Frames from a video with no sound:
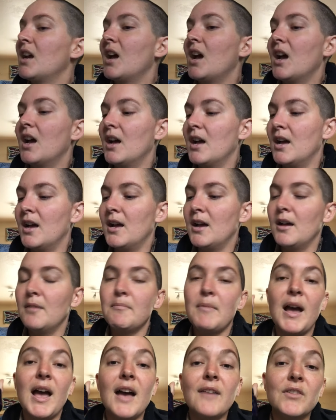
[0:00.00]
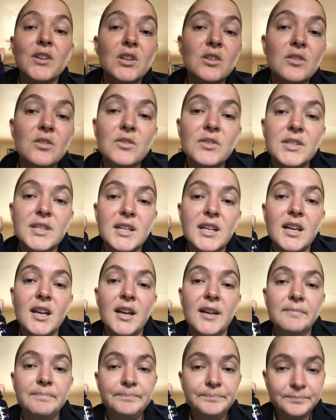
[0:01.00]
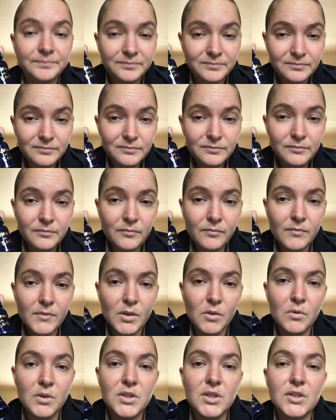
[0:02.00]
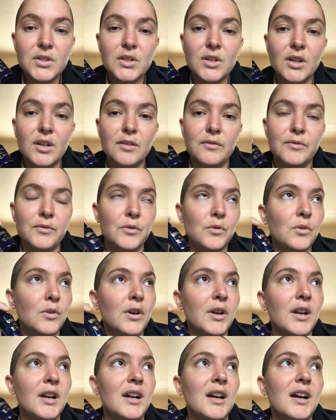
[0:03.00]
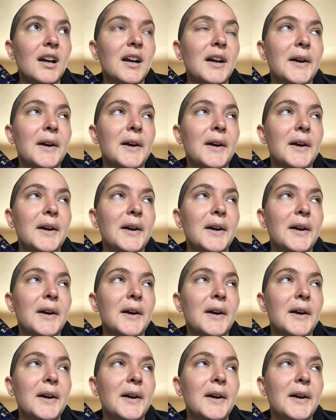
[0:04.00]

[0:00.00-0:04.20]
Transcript: I have an Usnea, which is good for,